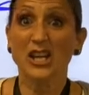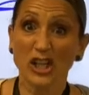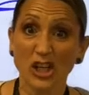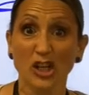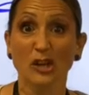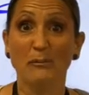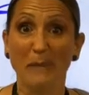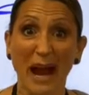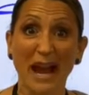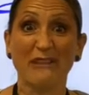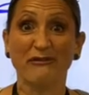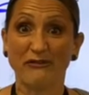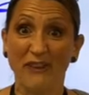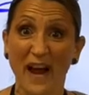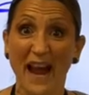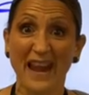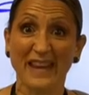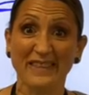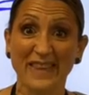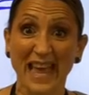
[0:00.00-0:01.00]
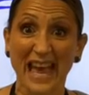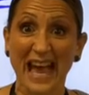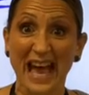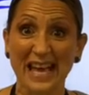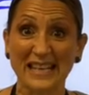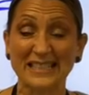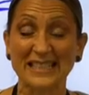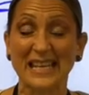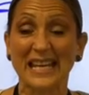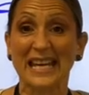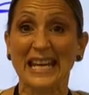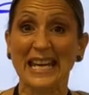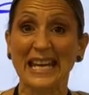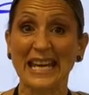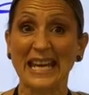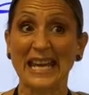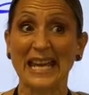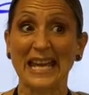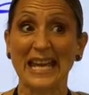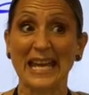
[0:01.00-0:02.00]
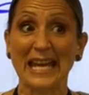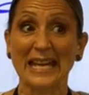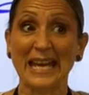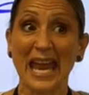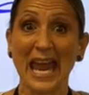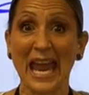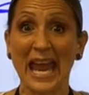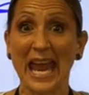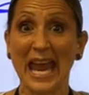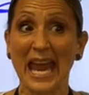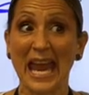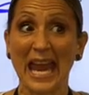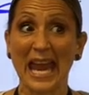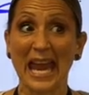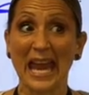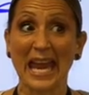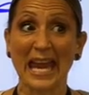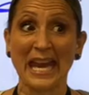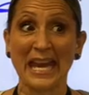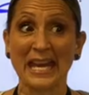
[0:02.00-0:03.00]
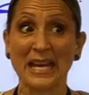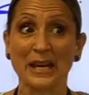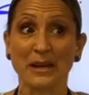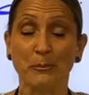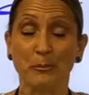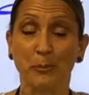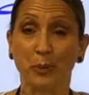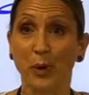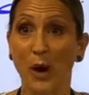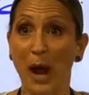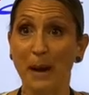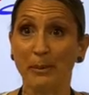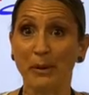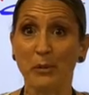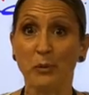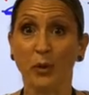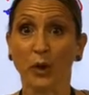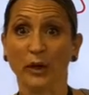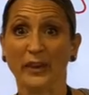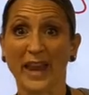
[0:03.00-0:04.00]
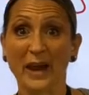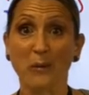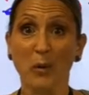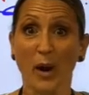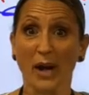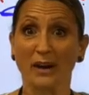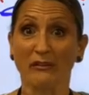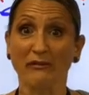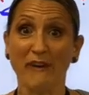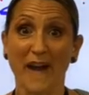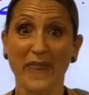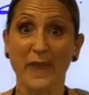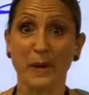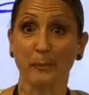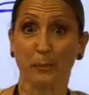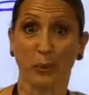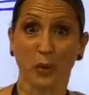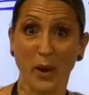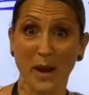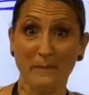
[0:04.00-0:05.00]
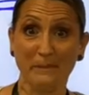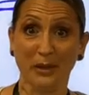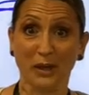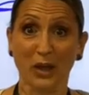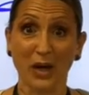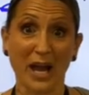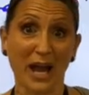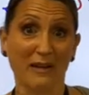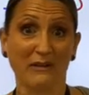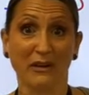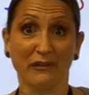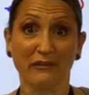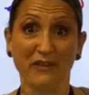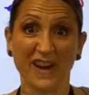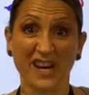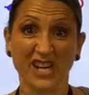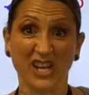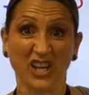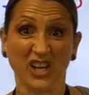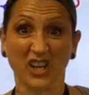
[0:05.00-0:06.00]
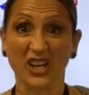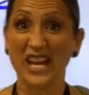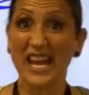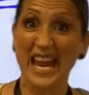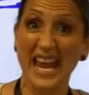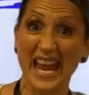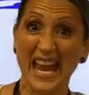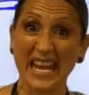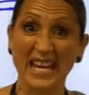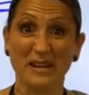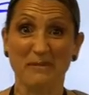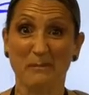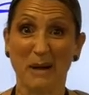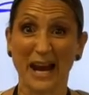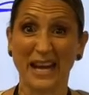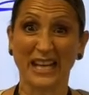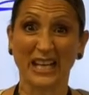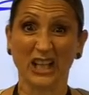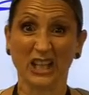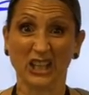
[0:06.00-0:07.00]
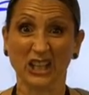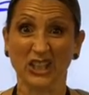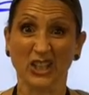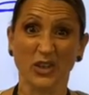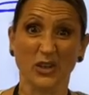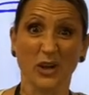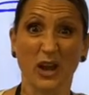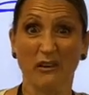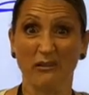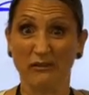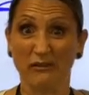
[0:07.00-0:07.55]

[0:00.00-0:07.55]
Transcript: you might find that in a problem where they want to find the perimeter of a figure and it might include